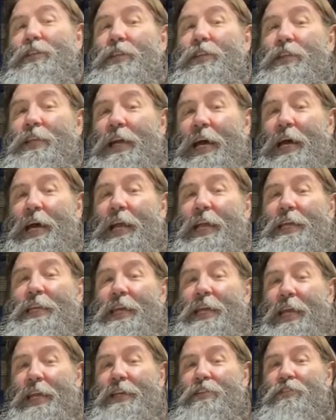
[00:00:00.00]

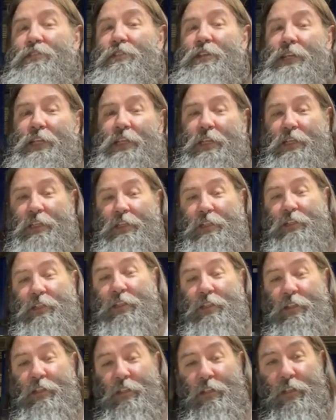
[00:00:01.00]
9, 18.
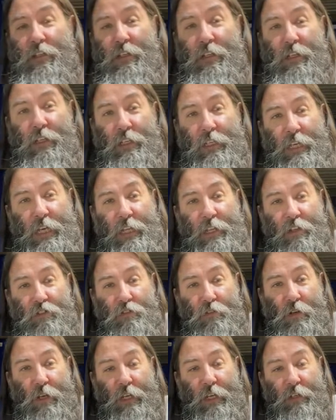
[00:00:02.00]
Yeah,
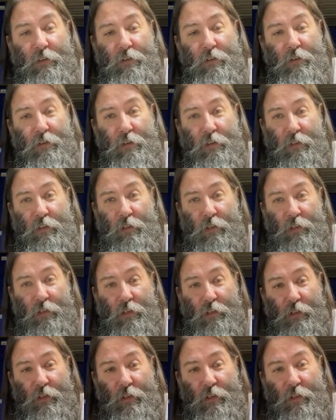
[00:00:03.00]
that's right.
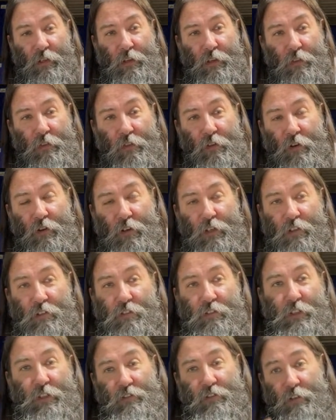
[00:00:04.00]

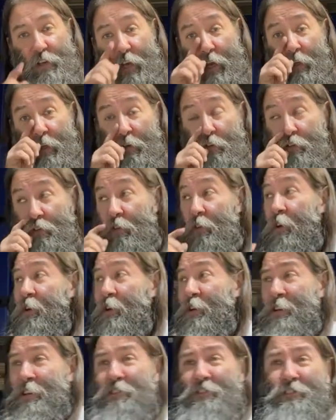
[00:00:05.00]
$36.
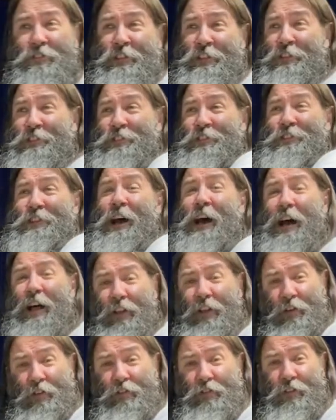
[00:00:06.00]

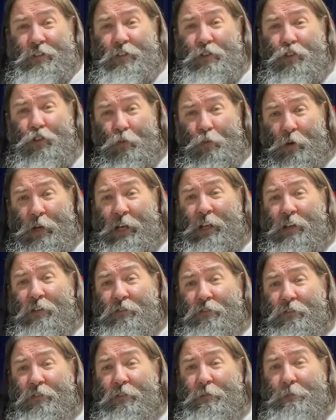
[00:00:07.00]
$36 in
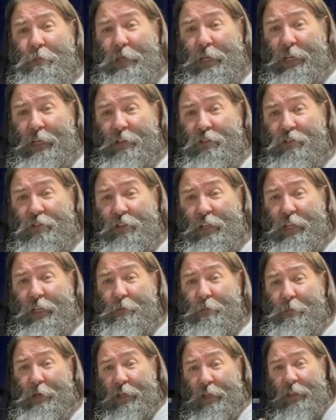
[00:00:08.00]
12 minutes. Think
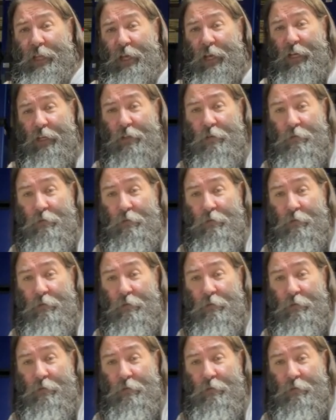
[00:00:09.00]
about that.